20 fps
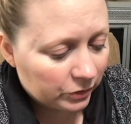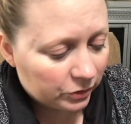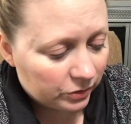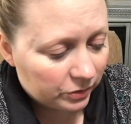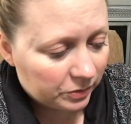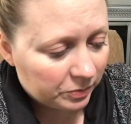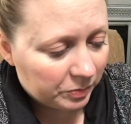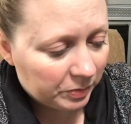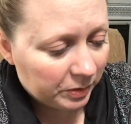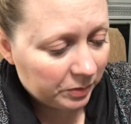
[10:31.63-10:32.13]

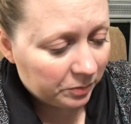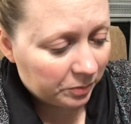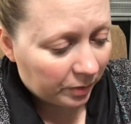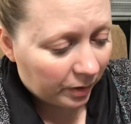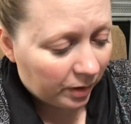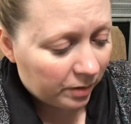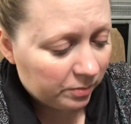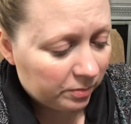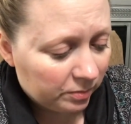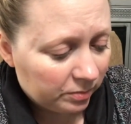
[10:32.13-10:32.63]
it's been
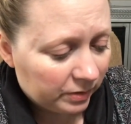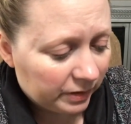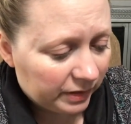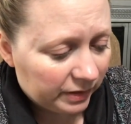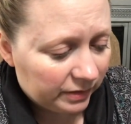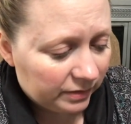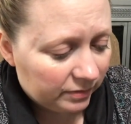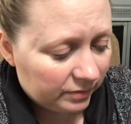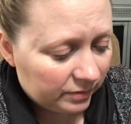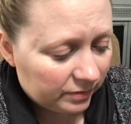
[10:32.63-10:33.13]

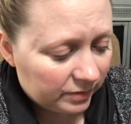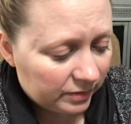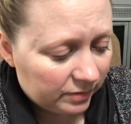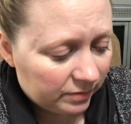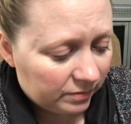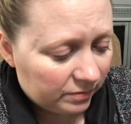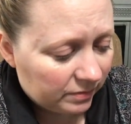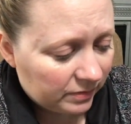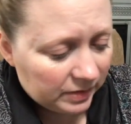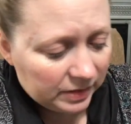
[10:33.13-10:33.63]
probably
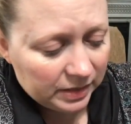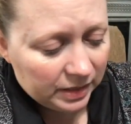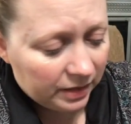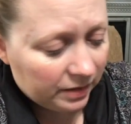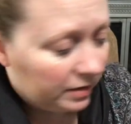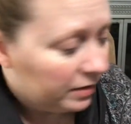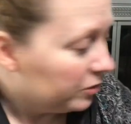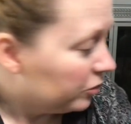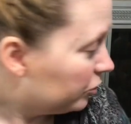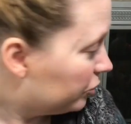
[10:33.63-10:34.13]

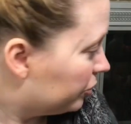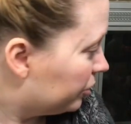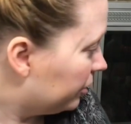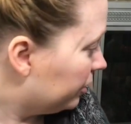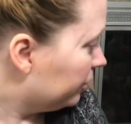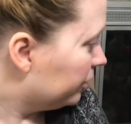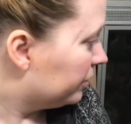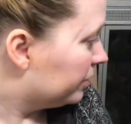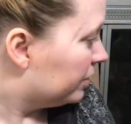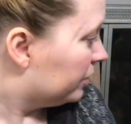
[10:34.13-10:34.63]
10-ish
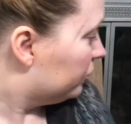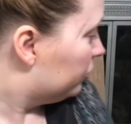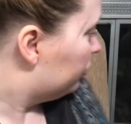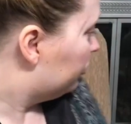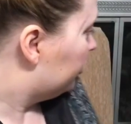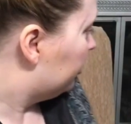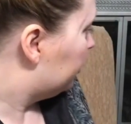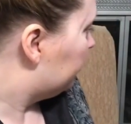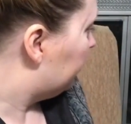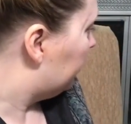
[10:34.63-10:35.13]
years since
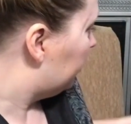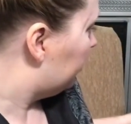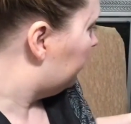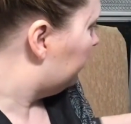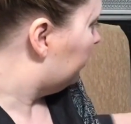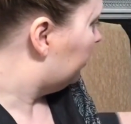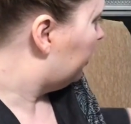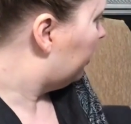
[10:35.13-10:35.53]
she's been to a